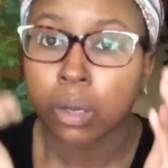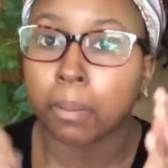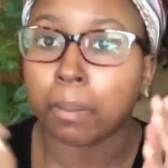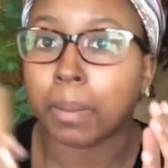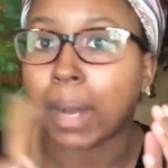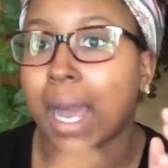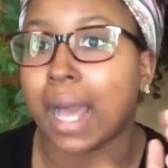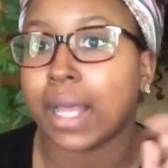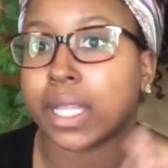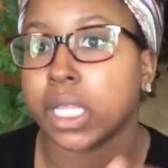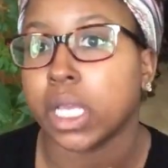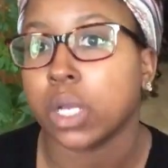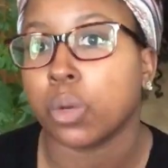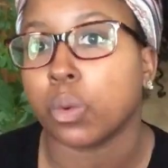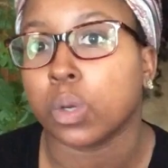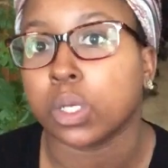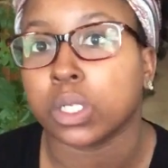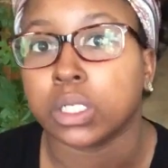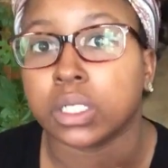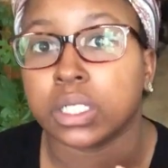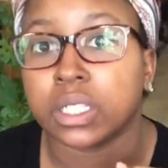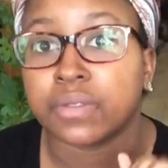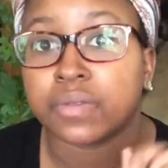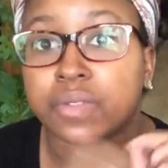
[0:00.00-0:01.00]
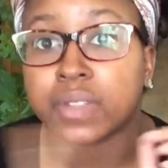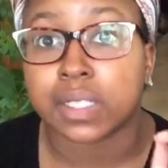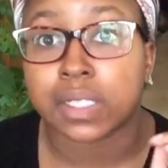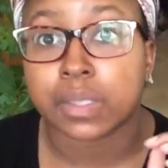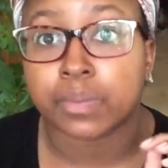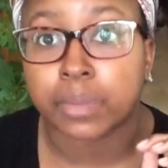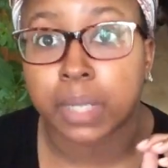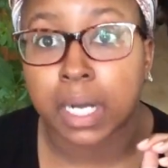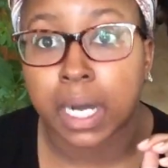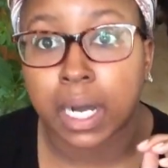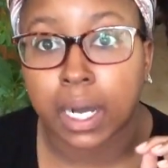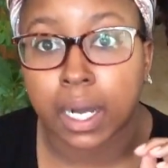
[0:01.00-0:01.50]
but I think we're going to leave this
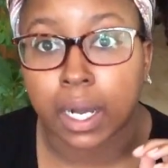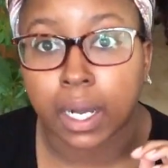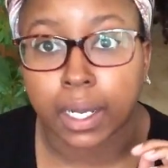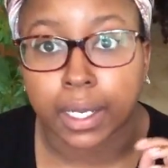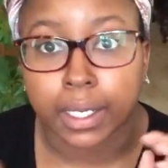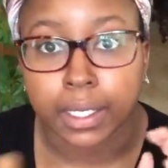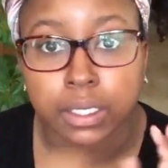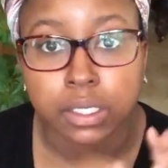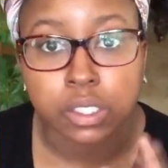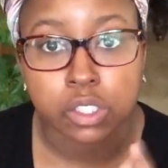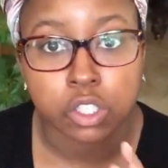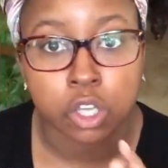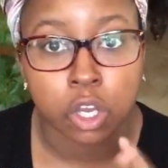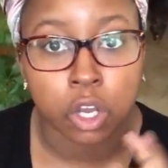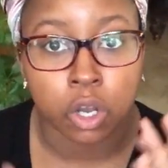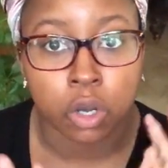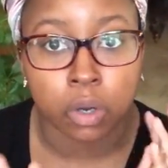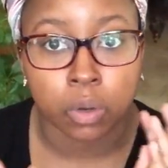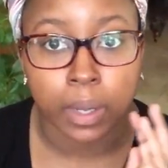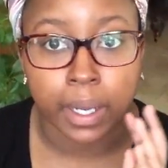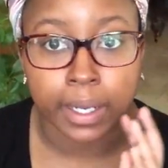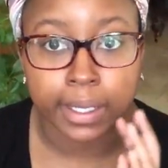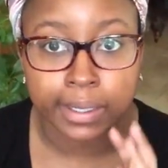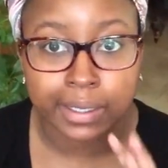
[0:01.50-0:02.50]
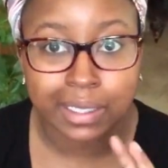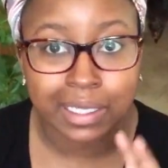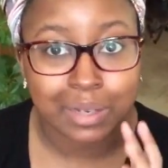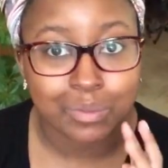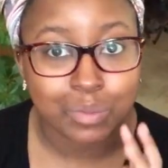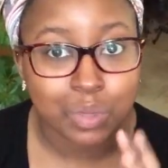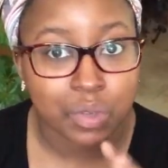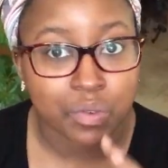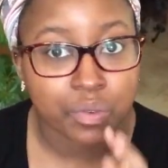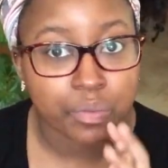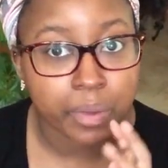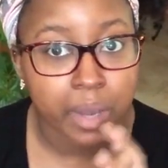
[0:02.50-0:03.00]
behind. So anything
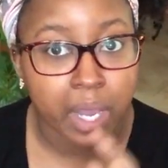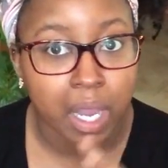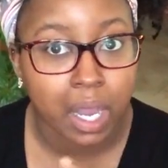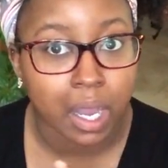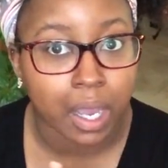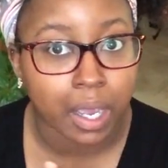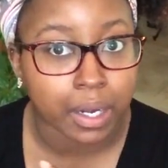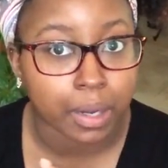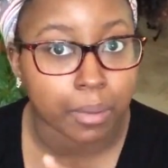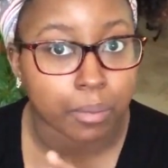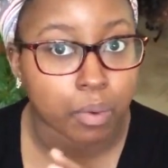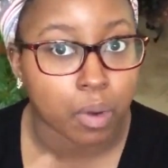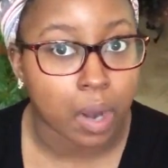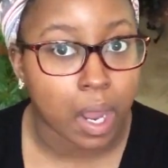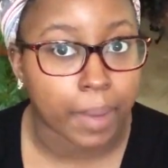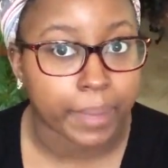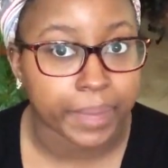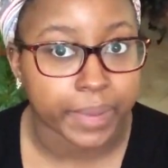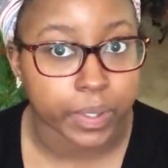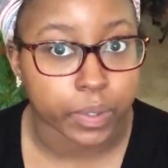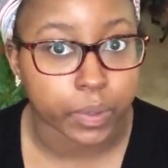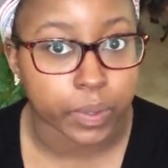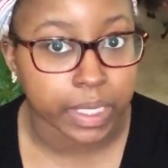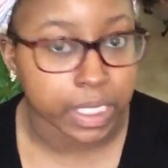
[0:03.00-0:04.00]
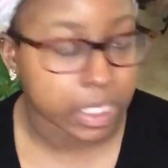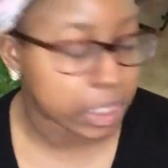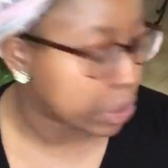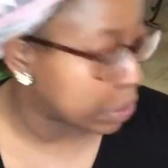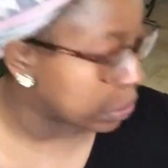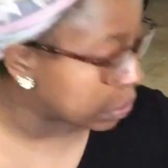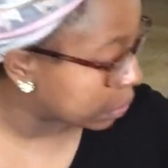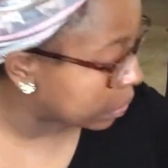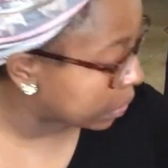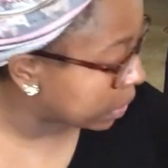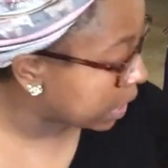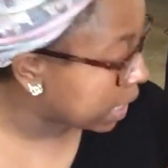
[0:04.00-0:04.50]
I'm leaving behind, I'm probably going
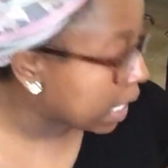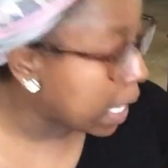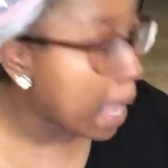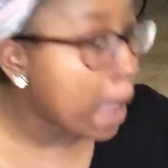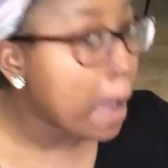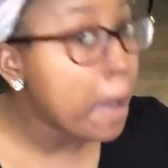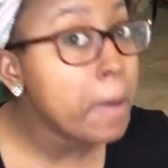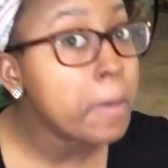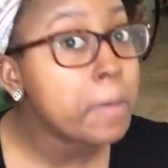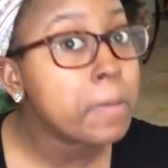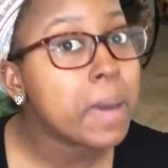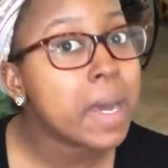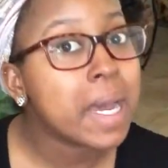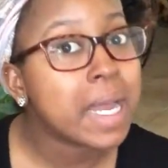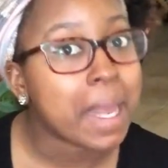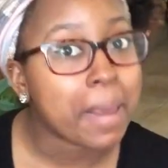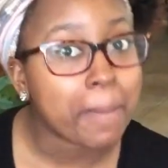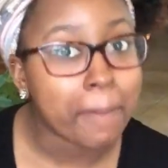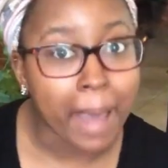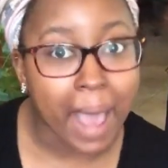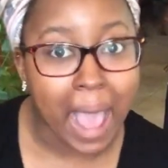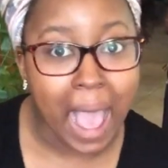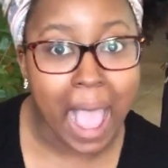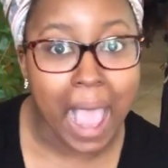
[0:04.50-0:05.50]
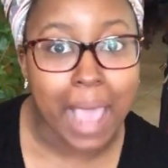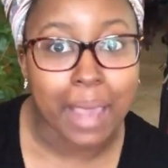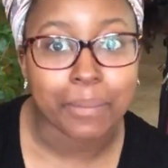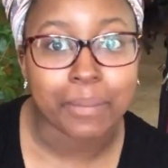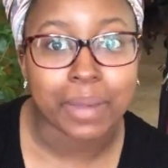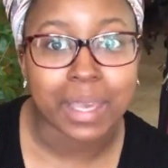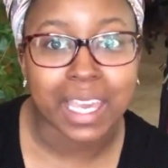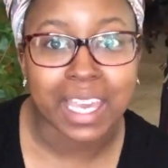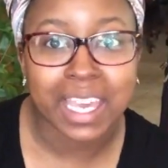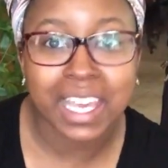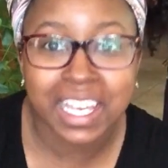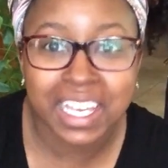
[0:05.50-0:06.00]
to put it behind
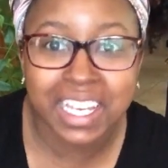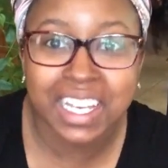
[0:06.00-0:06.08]
me.